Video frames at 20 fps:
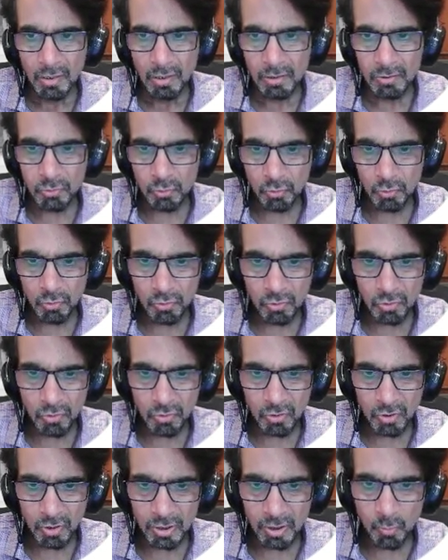
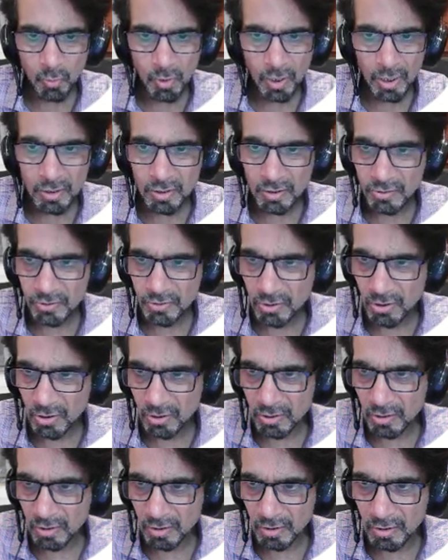So otherwise
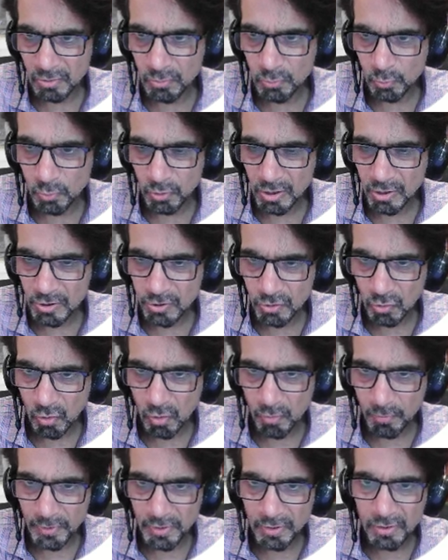you can
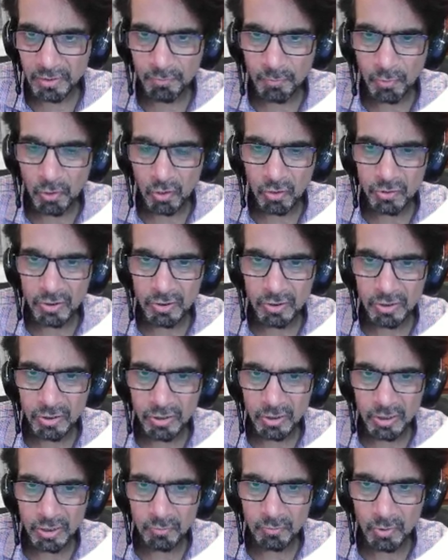stop and pause and
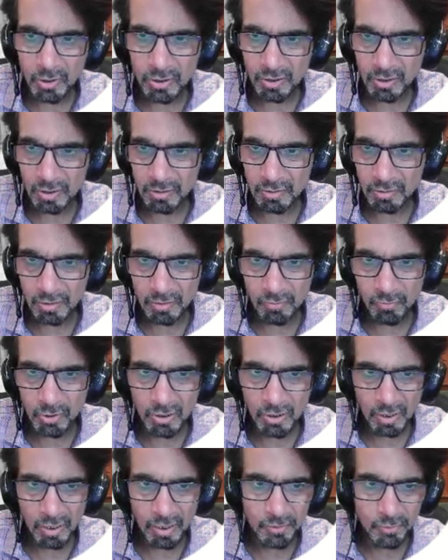see it, but
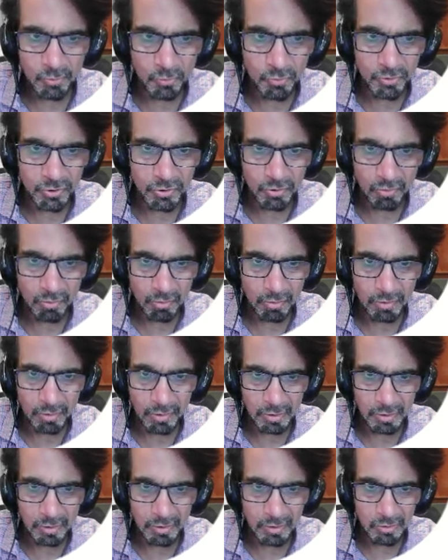I know it's all
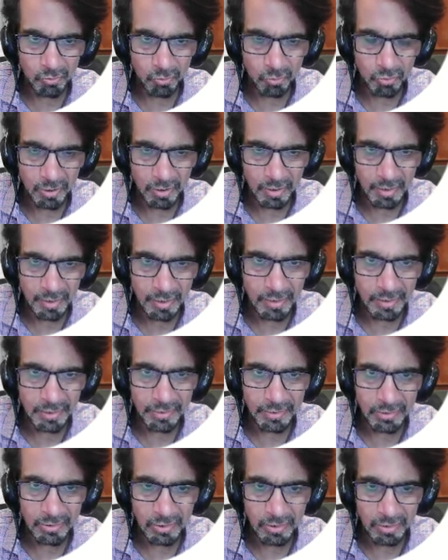only
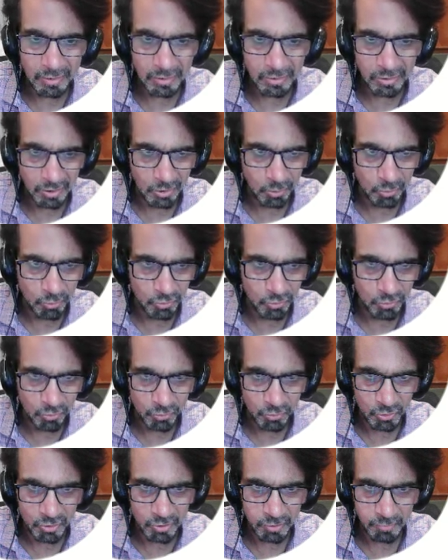rewritten there, so I don't
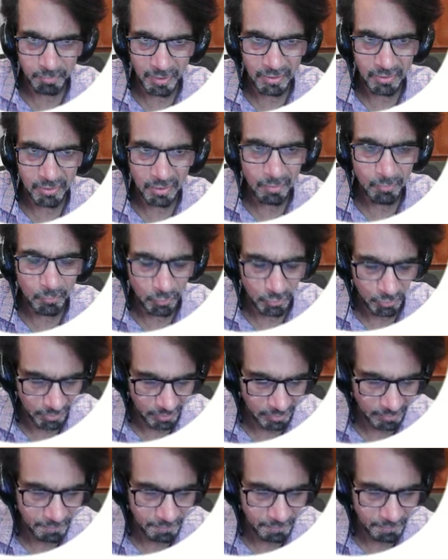have to spend time on it.